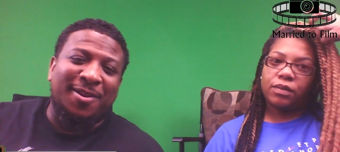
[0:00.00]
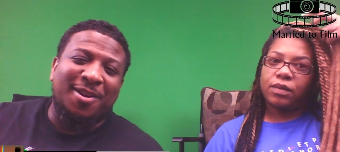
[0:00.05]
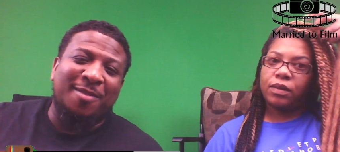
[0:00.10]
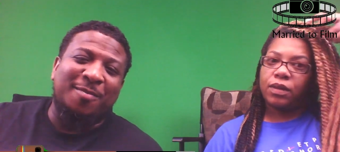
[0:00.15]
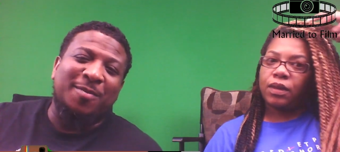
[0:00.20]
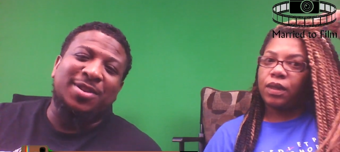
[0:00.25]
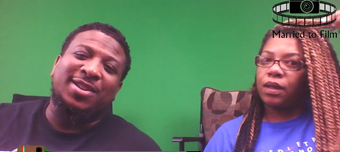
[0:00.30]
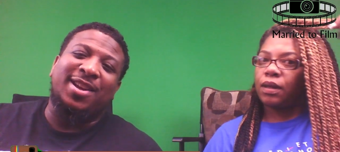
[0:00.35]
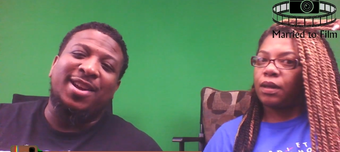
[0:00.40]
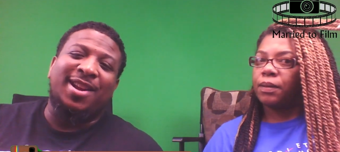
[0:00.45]

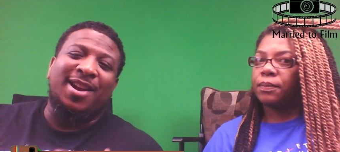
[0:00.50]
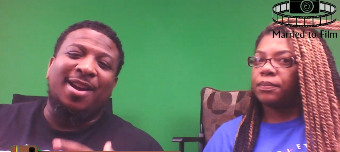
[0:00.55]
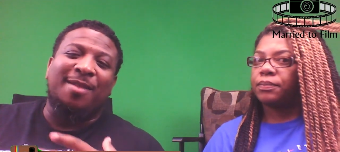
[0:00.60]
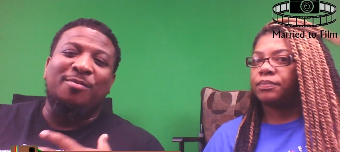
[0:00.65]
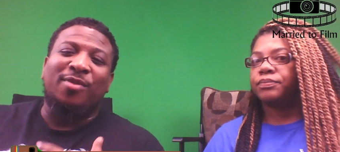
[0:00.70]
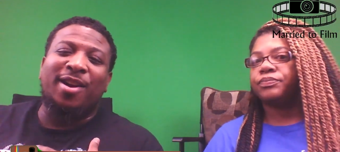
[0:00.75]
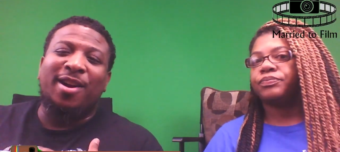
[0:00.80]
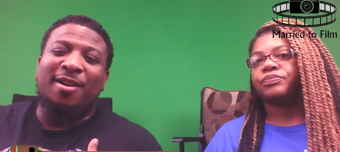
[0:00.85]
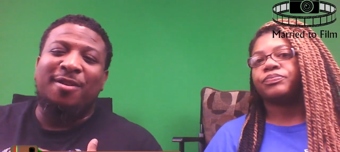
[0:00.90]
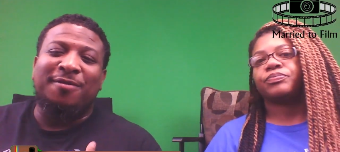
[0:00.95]
Speaker 1: Once again, I'm
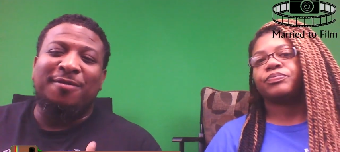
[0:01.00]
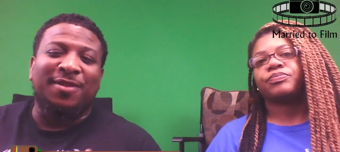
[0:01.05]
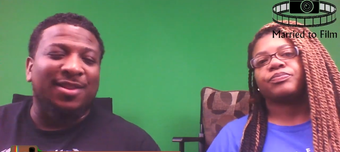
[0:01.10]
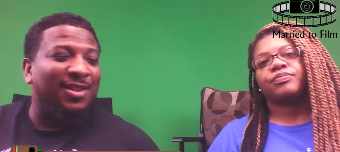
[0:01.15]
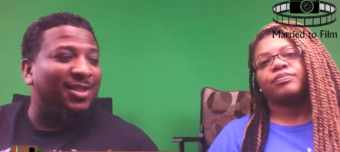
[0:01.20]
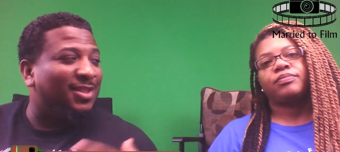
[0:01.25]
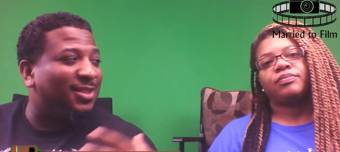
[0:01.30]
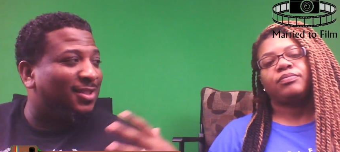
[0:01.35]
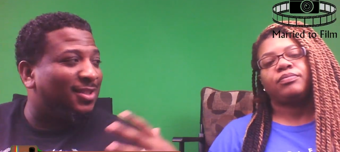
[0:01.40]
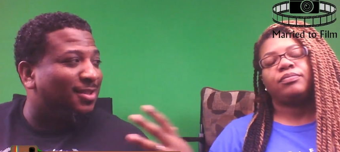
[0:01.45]
Ralph, and this
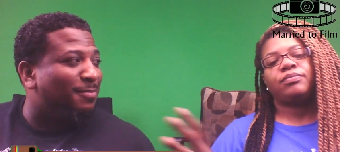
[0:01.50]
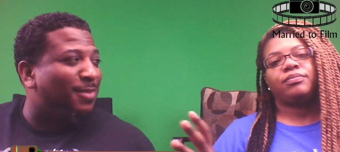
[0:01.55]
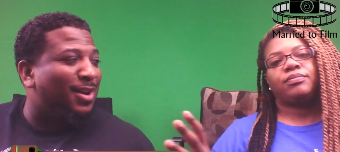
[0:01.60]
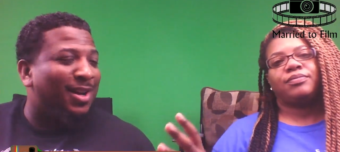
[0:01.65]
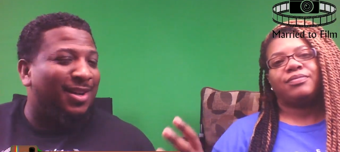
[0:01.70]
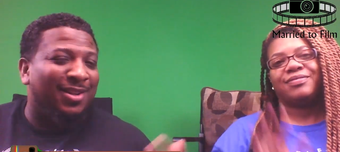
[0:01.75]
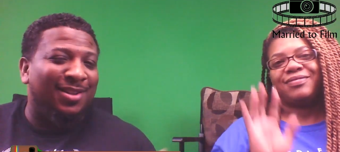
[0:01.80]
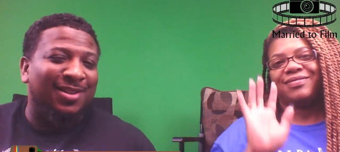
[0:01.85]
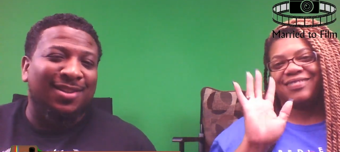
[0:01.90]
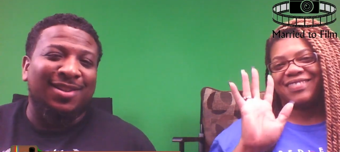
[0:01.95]
is
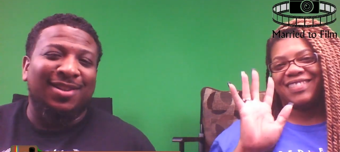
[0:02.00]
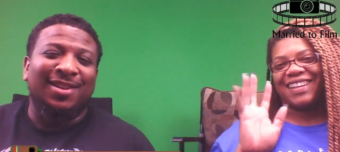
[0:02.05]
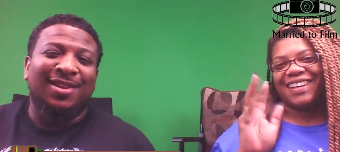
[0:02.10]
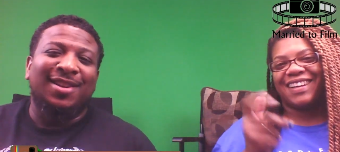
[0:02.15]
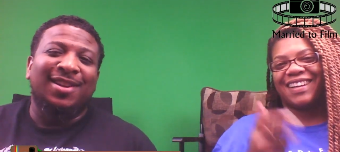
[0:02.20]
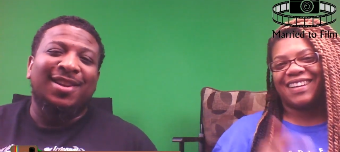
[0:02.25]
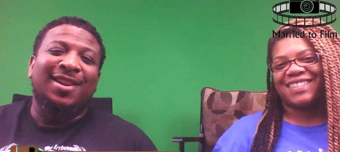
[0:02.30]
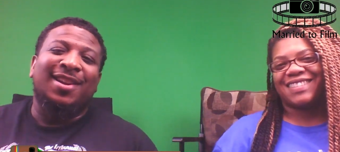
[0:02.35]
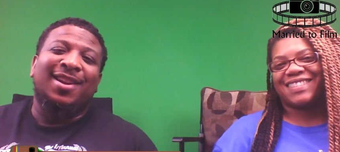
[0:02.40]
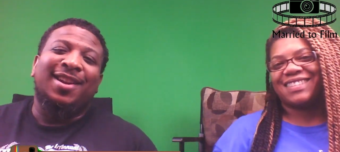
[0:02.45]
Shamonda. Hey, guys.
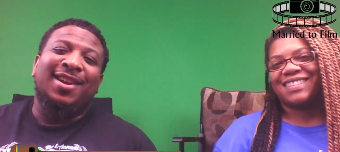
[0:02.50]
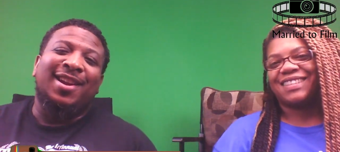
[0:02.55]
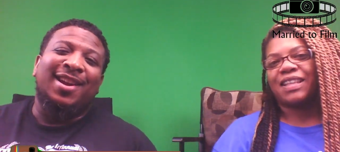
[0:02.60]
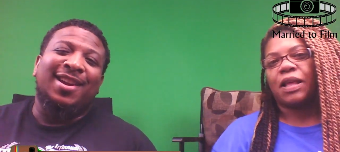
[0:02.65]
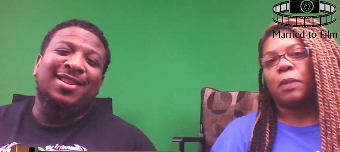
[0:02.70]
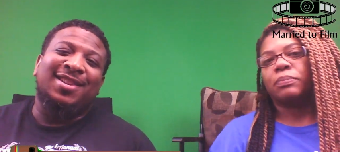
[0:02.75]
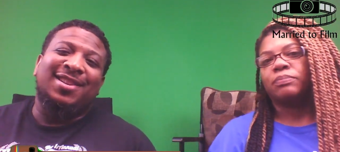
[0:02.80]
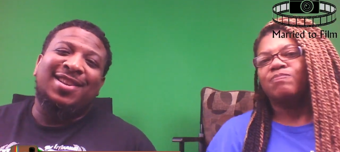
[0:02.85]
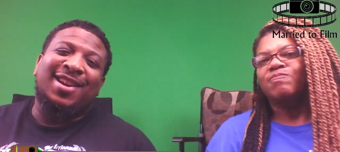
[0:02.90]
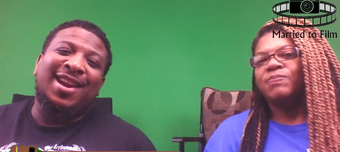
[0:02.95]
And
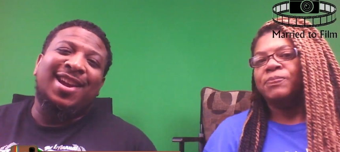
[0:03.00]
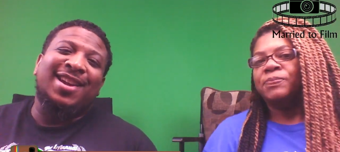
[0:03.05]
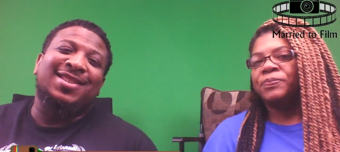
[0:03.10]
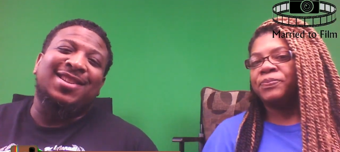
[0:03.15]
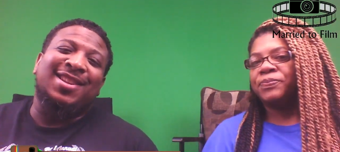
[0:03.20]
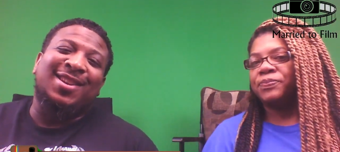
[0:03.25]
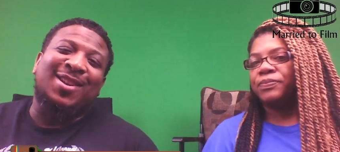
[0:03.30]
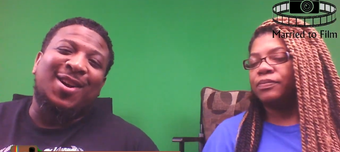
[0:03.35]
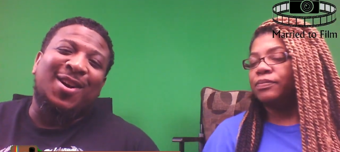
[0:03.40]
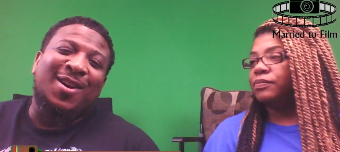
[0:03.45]
today it's a
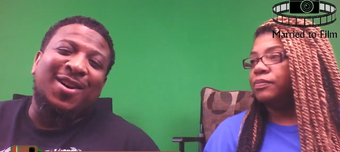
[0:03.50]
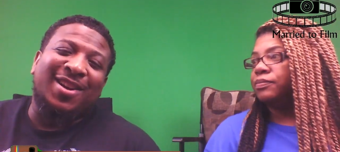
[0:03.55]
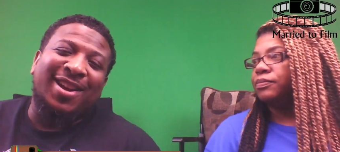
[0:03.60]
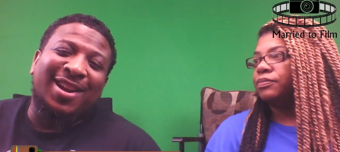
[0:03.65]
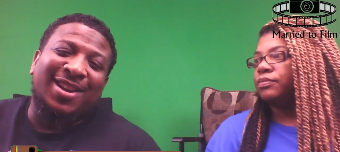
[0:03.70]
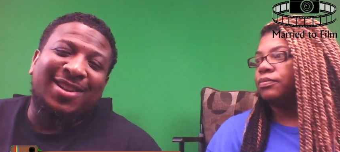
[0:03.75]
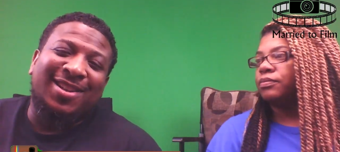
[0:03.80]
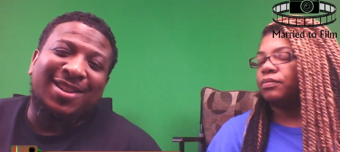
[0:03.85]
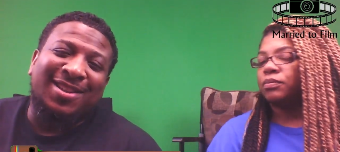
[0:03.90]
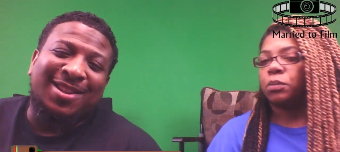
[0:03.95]
long
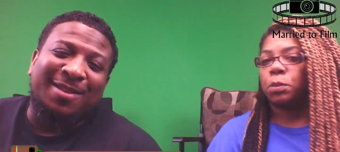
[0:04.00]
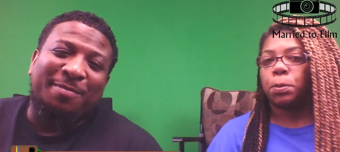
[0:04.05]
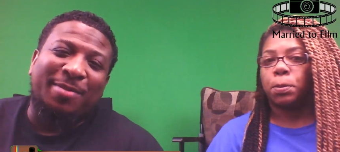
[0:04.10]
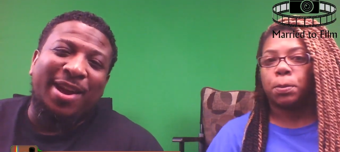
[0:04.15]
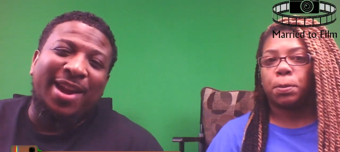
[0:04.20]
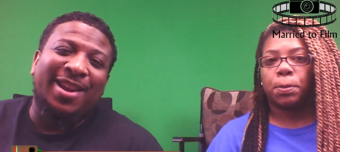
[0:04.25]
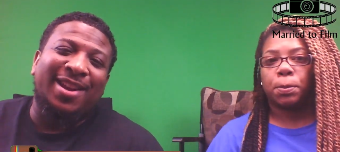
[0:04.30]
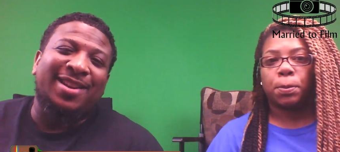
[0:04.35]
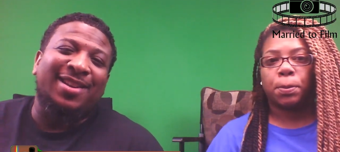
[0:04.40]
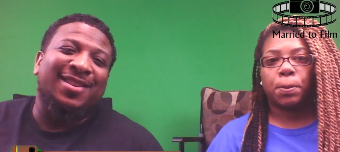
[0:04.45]

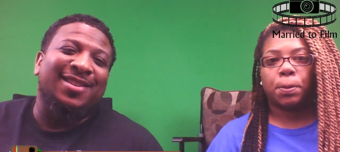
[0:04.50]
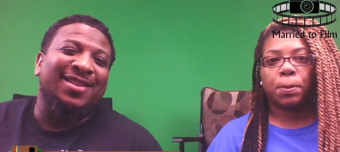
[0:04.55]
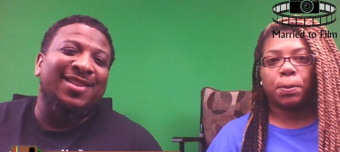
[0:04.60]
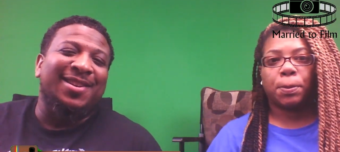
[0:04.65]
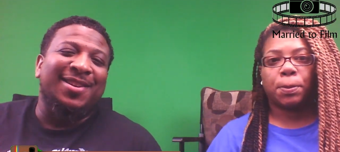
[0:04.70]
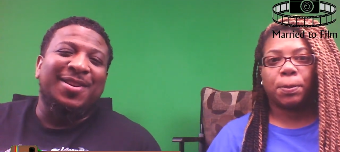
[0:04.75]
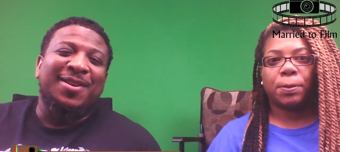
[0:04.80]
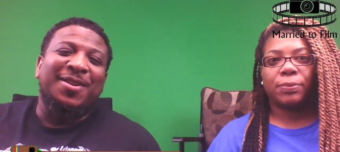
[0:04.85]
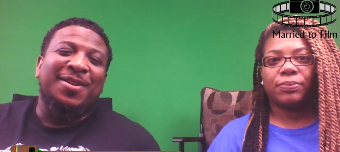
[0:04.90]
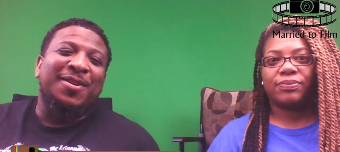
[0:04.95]
anticipated
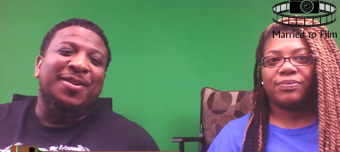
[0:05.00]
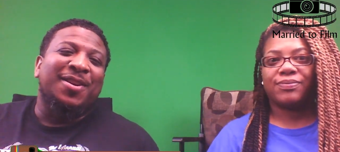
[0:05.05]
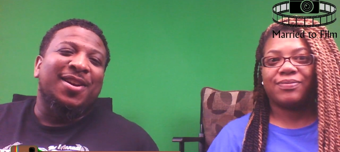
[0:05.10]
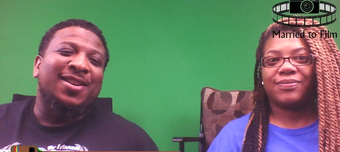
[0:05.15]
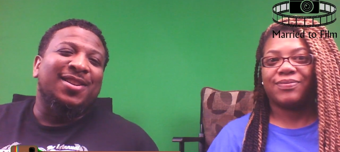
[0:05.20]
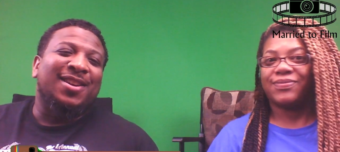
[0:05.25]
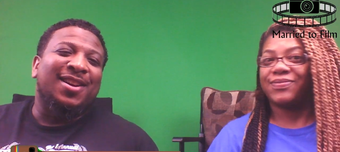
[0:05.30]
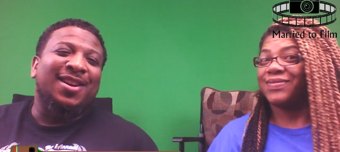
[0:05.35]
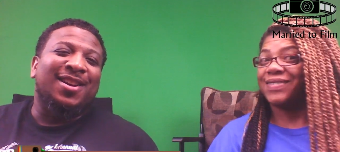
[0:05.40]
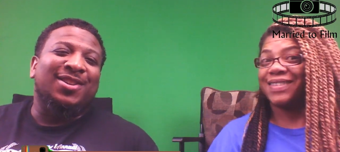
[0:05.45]

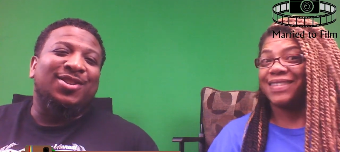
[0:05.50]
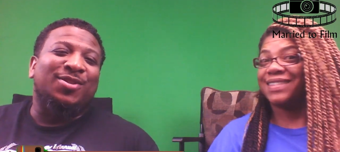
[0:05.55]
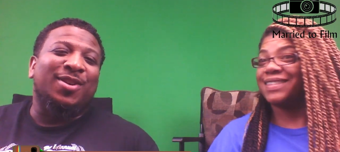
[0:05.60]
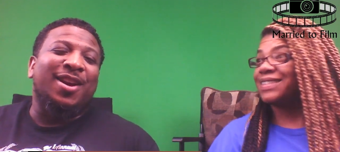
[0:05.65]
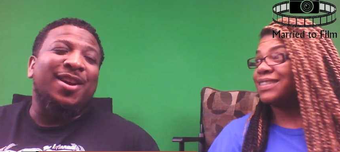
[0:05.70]
uh, trailer